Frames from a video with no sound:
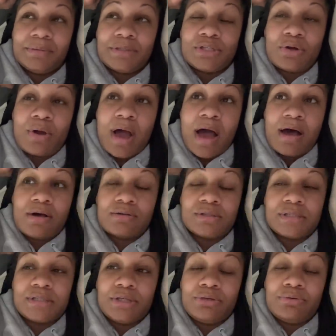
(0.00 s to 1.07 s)
so I'll
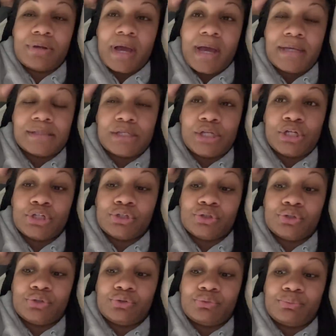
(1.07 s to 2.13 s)
see you guys in a
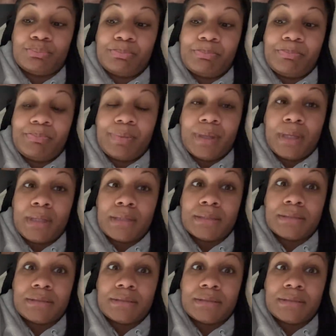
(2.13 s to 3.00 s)
little bit.